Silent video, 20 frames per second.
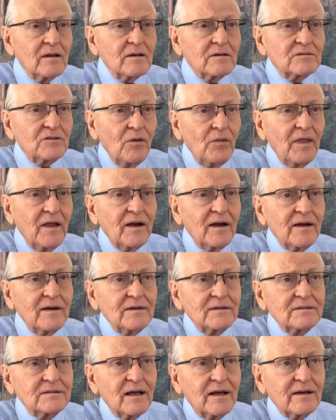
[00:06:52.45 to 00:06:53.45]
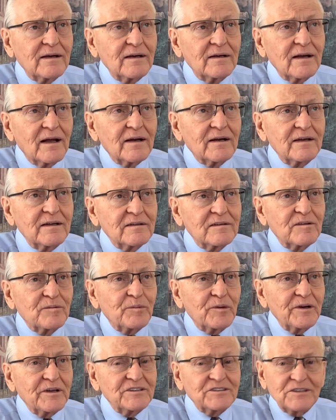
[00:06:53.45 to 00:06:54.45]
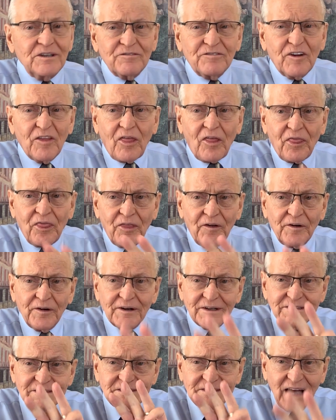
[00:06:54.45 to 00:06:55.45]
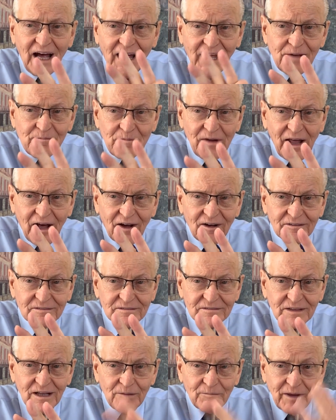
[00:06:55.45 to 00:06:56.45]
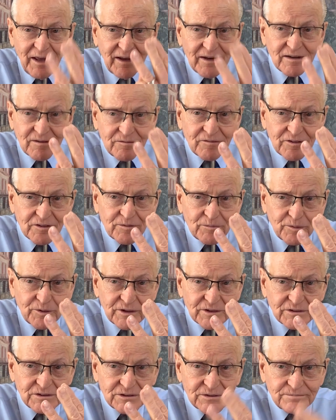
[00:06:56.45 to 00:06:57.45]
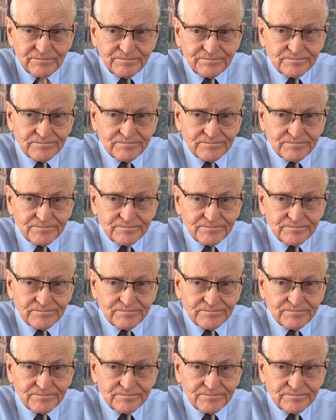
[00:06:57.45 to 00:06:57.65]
So then I decided I'd hit the bridge. For the third time now, I'm heading for the bridge.